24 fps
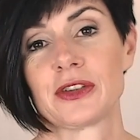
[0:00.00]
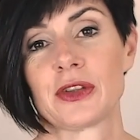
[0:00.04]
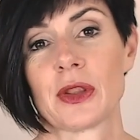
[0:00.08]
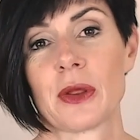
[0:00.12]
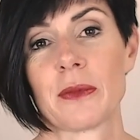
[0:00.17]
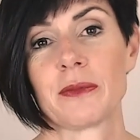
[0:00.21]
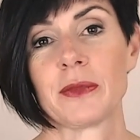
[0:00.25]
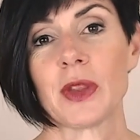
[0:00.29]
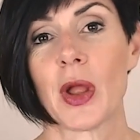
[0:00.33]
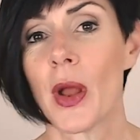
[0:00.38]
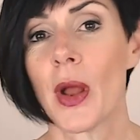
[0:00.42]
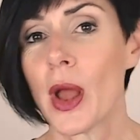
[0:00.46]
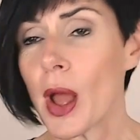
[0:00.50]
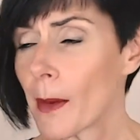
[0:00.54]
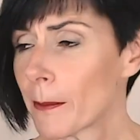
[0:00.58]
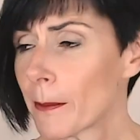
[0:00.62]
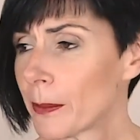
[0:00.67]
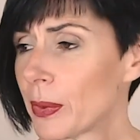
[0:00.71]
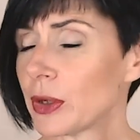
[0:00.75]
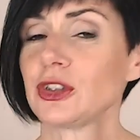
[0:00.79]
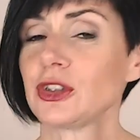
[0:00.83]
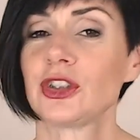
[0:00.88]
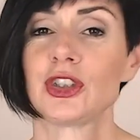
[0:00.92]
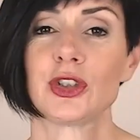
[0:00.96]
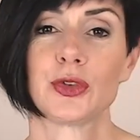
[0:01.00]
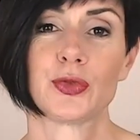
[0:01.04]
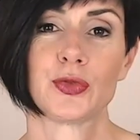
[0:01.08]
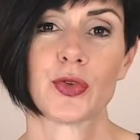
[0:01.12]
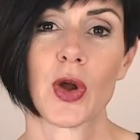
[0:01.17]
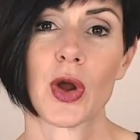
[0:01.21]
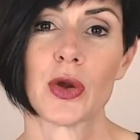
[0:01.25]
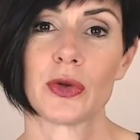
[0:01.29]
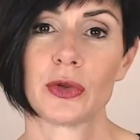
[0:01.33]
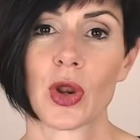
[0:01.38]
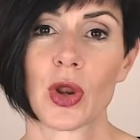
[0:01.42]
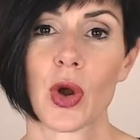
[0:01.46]
them. Put your
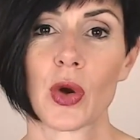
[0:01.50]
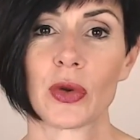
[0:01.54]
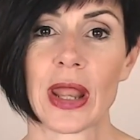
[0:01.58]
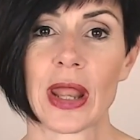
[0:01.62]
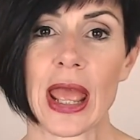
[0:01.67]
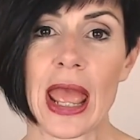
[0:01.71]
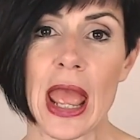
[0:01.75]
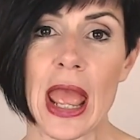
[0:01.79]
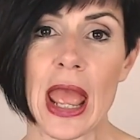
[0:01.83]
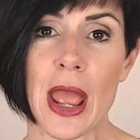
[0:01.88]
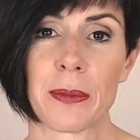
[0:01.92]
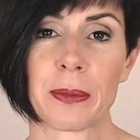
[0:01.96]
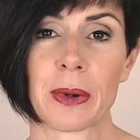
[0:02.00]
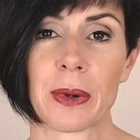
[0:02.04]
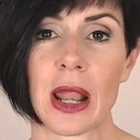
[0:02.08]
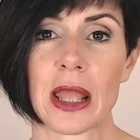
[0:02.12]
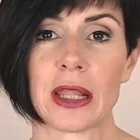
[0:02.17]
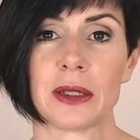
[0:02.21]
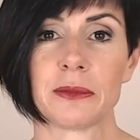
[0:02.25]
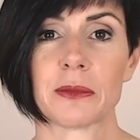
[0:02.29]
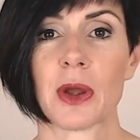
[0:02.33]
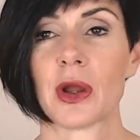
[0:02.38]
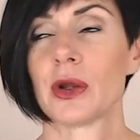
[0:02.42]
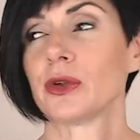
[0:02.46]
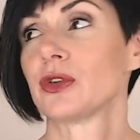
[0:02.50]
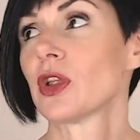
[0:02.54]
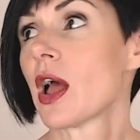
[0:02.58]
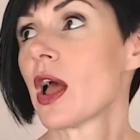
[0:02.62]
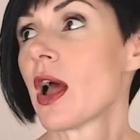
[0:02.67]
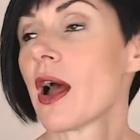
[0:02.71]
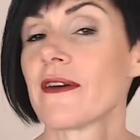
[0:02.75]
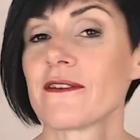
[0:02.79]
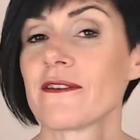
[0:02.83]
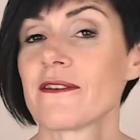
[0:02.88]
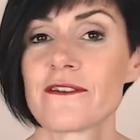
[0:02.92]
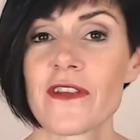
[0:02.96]
phone on airplane mode,
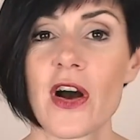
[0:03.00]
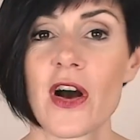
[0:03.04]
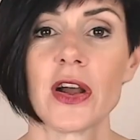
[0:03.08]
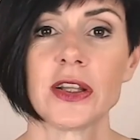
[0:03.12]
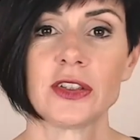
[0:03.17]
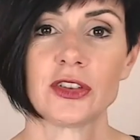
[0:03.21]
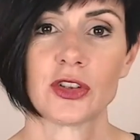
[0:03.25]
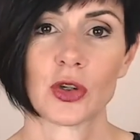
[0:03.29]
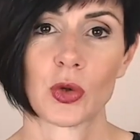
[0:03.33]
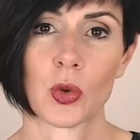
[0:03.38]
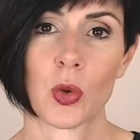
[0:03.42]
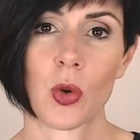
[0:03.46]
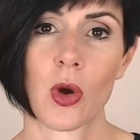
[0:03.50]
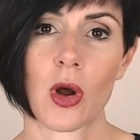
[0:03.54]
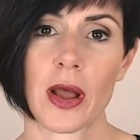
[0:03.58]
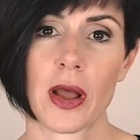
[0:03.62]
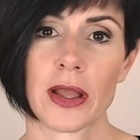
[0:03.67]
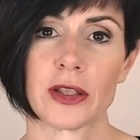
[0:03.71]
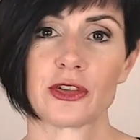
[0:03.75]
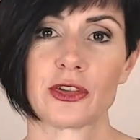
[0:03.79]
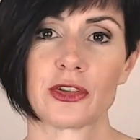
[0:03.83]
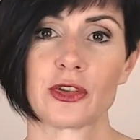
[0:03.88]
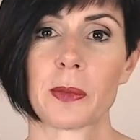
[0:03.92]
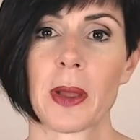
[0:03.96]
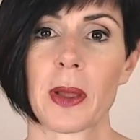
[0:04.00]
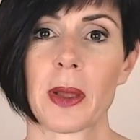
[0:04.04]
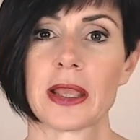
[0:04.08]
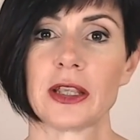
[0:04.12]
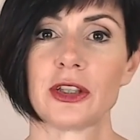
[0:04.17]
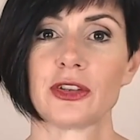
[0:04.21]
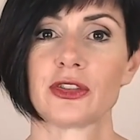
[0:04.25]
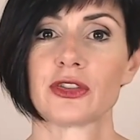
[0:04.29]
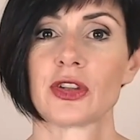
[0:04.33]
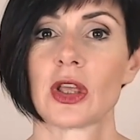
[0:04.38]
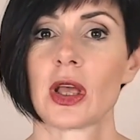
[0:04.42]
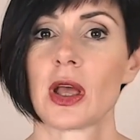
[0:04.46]
find a quiet
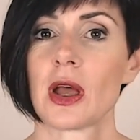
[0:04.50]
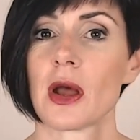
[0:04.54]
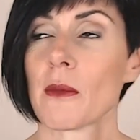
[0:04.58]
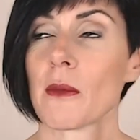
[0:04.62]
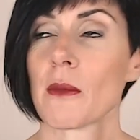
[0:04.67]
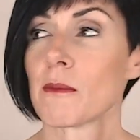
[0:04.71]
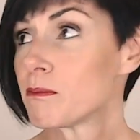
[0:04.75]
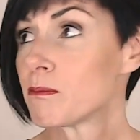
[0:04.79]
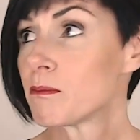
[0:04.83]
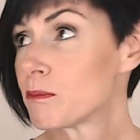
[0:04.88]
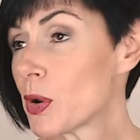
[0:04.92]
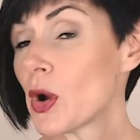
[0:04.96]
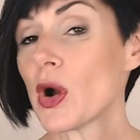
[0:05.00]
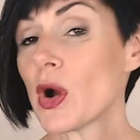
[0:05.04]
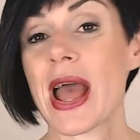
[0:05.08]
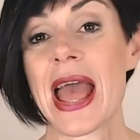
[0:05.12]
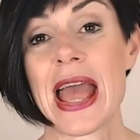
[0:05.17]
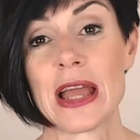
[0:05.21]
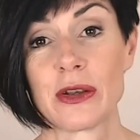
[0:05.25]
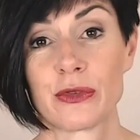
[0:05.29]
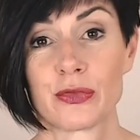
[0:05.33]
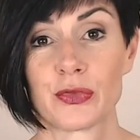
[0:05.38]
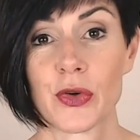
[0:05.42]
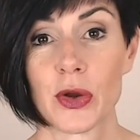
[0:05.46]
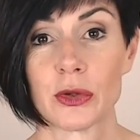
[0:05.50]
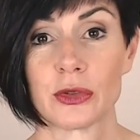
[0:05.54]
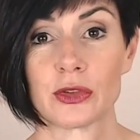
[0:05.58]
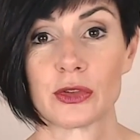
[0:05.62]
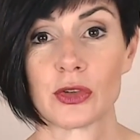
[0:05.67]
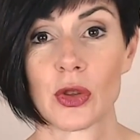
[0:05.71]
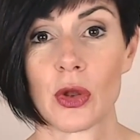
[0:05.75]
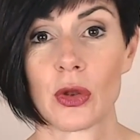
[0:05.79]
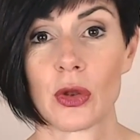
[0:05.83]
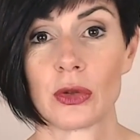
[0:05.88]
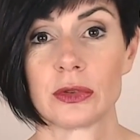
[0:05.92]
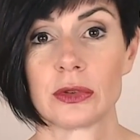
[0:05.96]
space, put
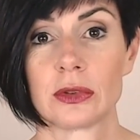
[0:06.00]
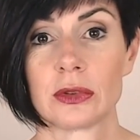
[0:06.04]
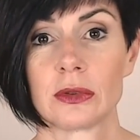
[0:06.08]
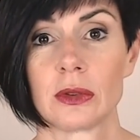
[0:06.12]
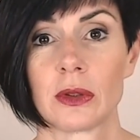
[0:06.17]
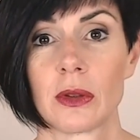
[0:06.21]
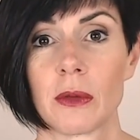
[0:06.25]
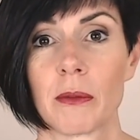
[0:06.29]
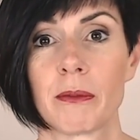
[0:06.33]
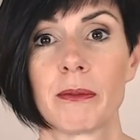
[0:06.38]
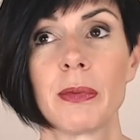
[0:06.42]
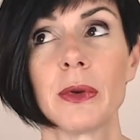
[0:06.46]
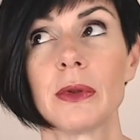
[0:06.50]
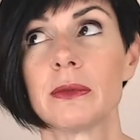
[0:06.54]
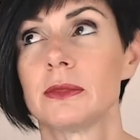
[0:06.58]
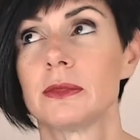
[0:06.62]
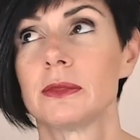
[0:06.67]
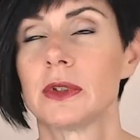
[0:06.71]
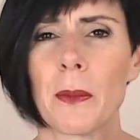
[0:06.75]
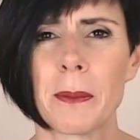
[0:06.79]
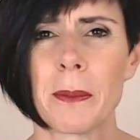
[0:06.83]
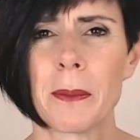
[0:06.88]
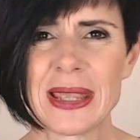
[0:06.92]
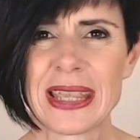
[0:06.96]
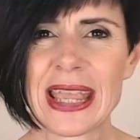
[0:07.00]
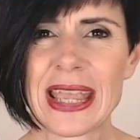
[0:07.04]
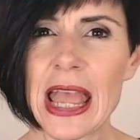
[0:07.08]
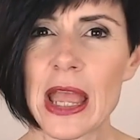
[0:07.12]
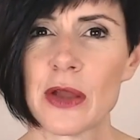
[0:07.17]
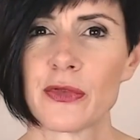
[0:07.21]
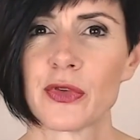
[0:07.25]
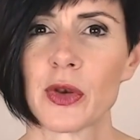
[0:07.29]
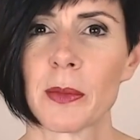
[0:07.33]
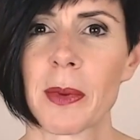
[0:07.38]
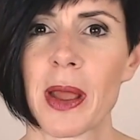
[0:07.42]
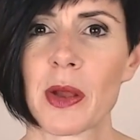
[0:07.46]
headphones on, but be
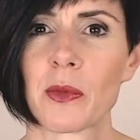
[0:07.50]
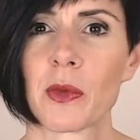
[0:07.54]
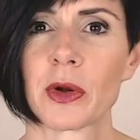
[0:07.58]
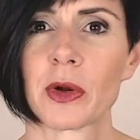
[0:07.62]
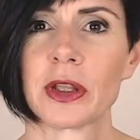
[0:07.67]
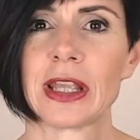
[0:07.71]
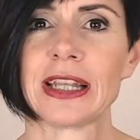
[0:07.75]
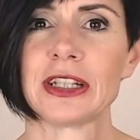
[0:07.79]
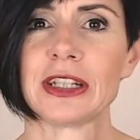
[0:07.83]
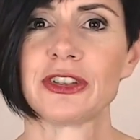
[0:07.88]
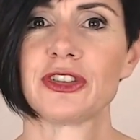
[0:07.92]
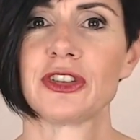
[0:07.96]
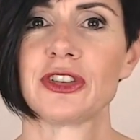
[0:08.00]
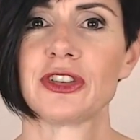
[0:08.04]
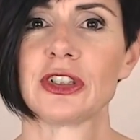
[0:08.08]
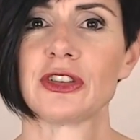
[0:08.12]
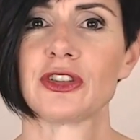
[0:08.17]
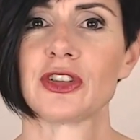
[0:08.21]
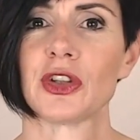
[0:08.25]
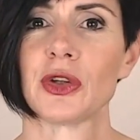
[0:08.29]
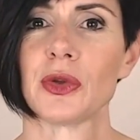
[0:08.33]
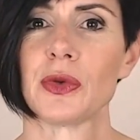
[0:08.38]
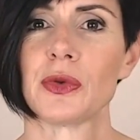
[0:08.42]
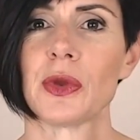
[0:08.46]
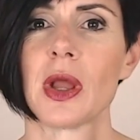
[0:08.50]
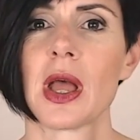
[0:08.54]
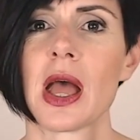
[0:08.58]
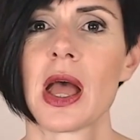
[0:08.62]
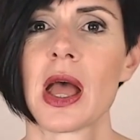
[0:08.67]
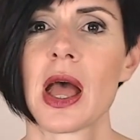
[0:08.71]
careful about what you're listening to.